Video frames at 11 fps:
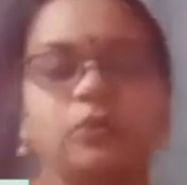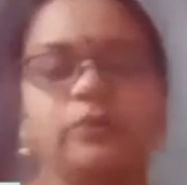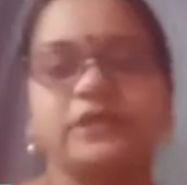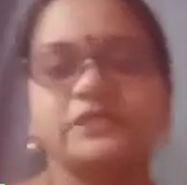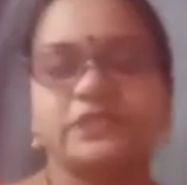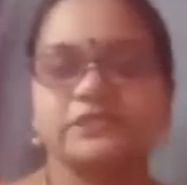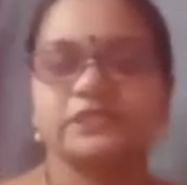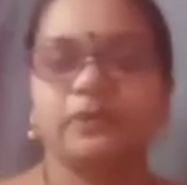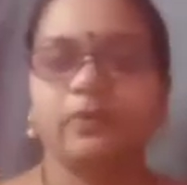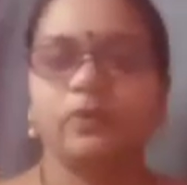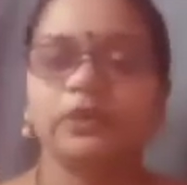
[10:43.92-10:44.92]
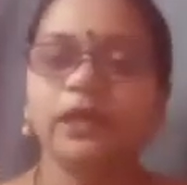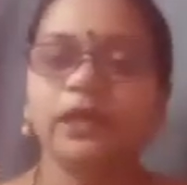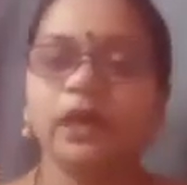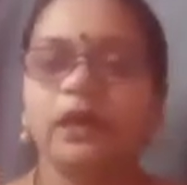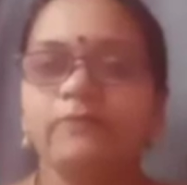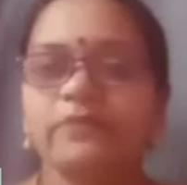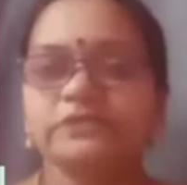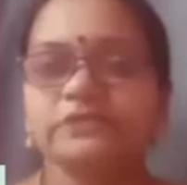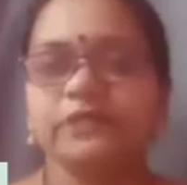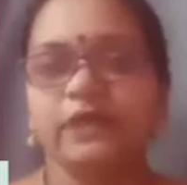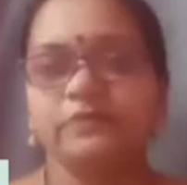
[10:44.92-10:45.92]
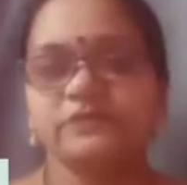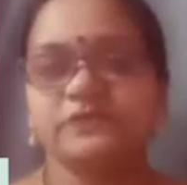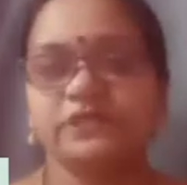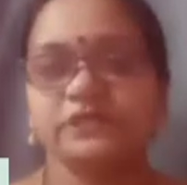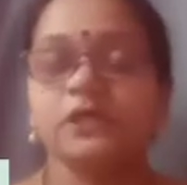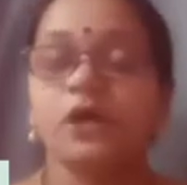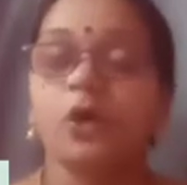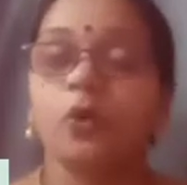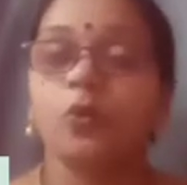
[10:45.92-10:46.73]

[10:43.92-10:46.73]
now we discussed about the Mr. and Mrs.